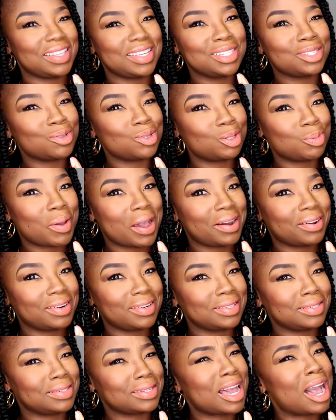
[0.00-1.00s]
These loose
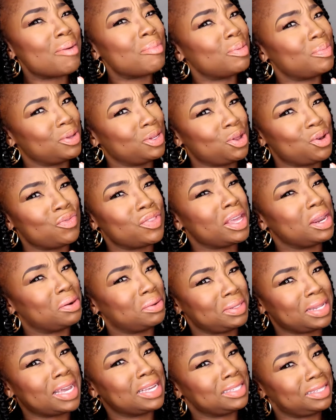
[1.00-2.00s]
powders, comment below if they
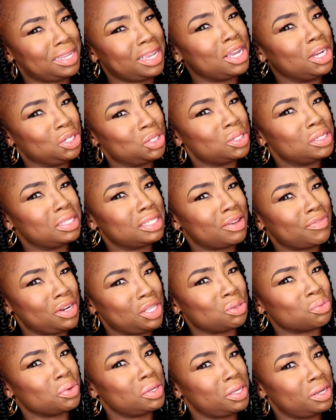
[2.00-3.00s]
don't last
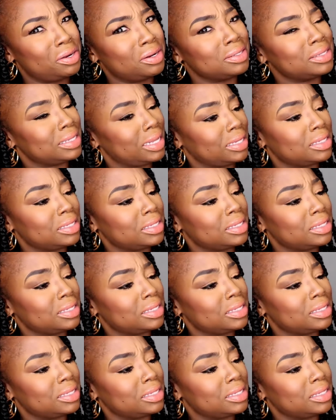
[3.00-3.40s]
873 years.